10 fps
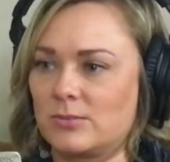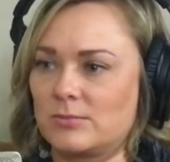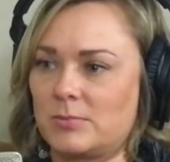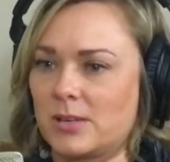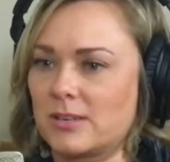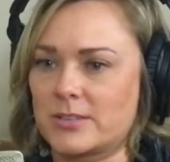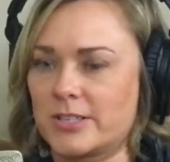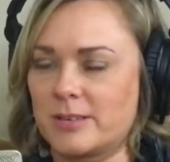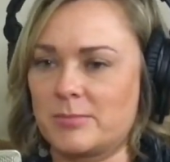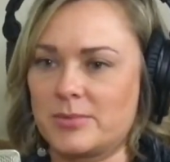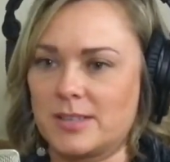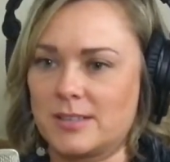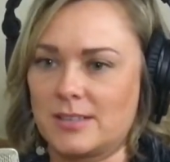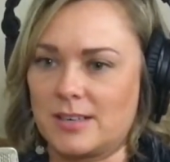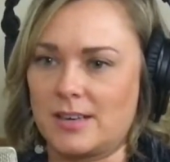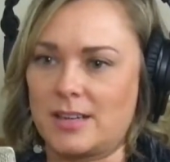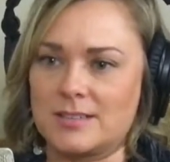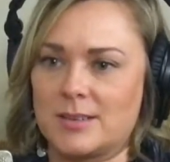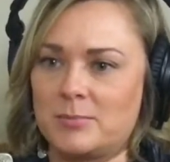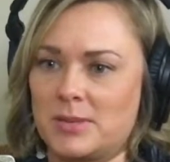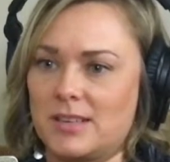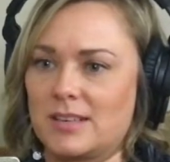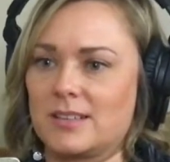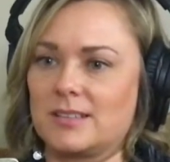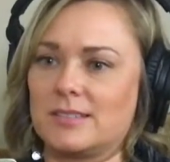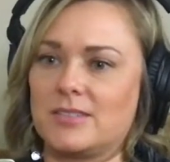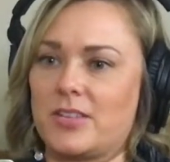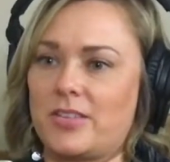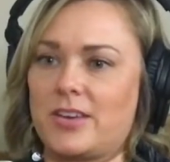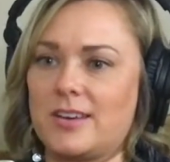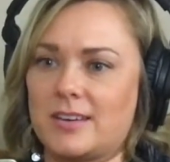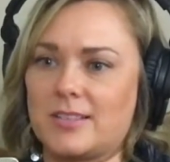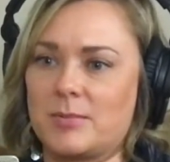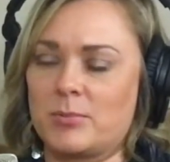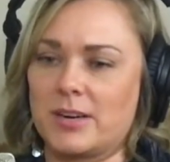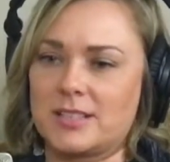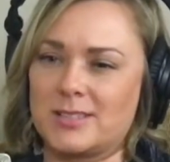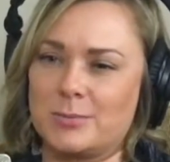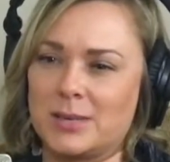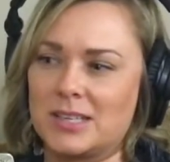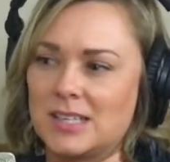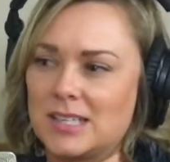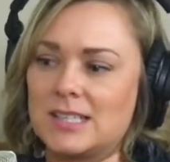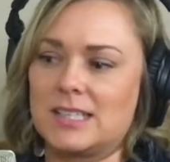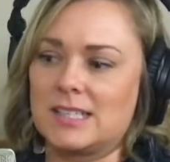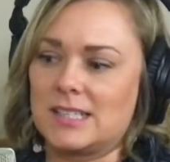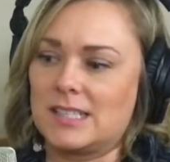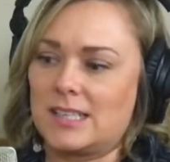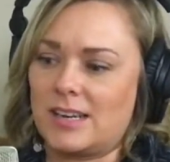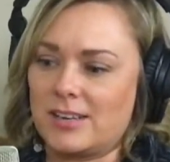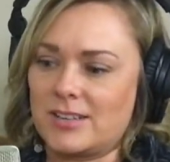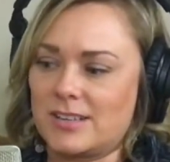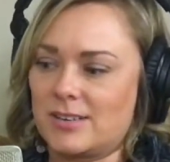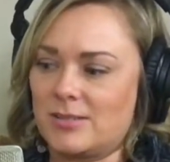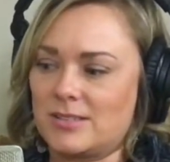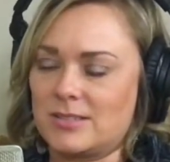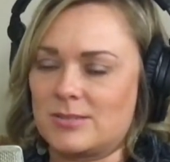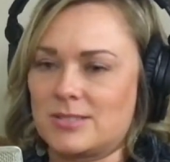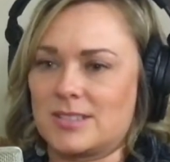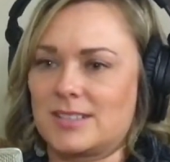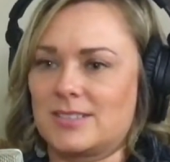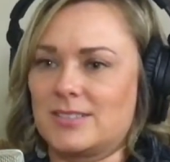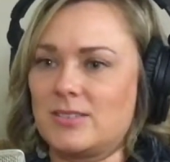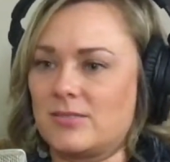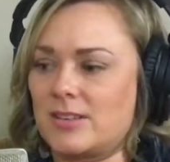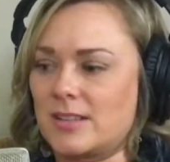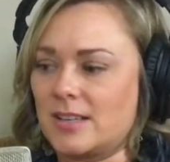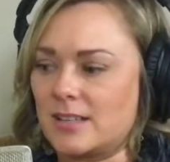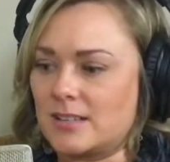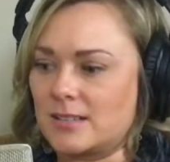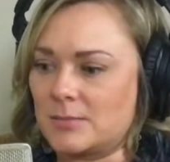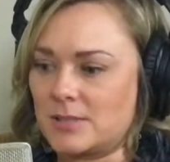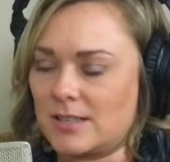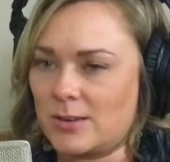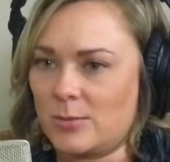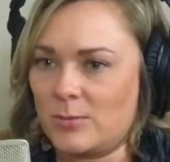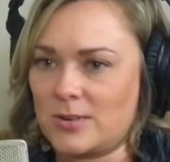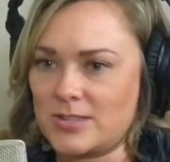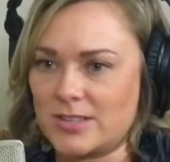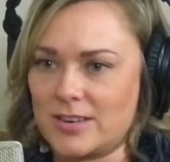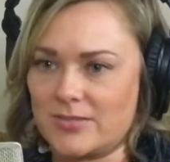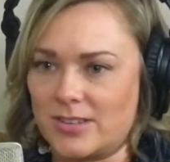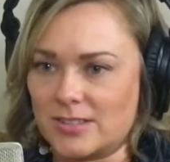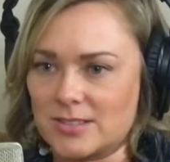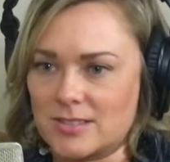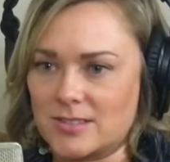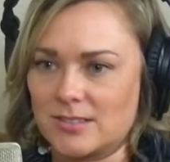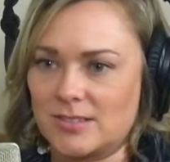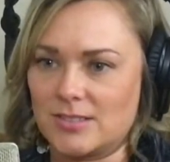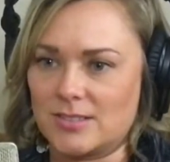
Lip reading: partnership that ends up being the thing that breaks you. But I, also it's like, no, that. Staying home and watching Netflix. Yeah.